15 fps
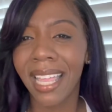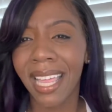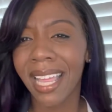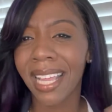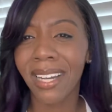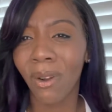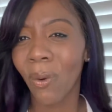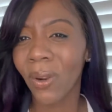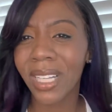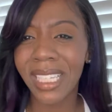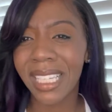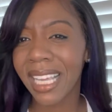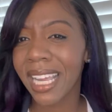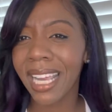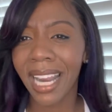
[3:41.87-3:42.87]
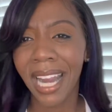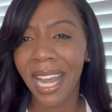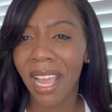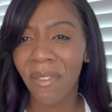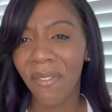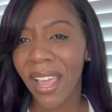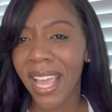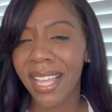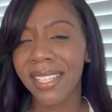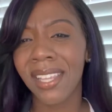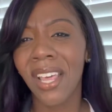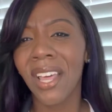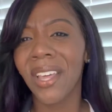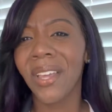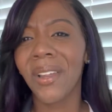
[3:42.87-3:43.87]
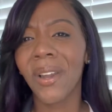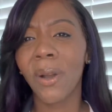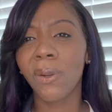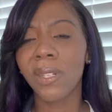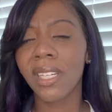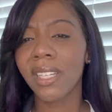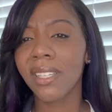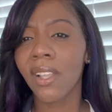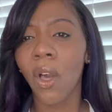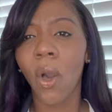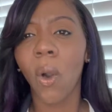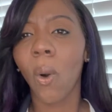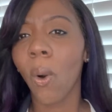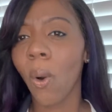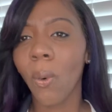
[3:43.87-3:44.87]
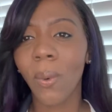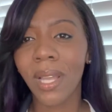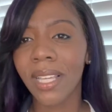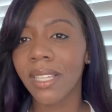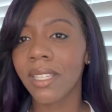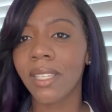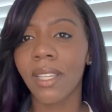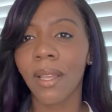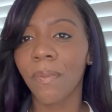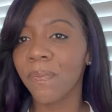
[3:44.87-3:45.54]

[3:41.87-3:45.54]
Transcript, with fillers: in on the scene in their face. You know, just always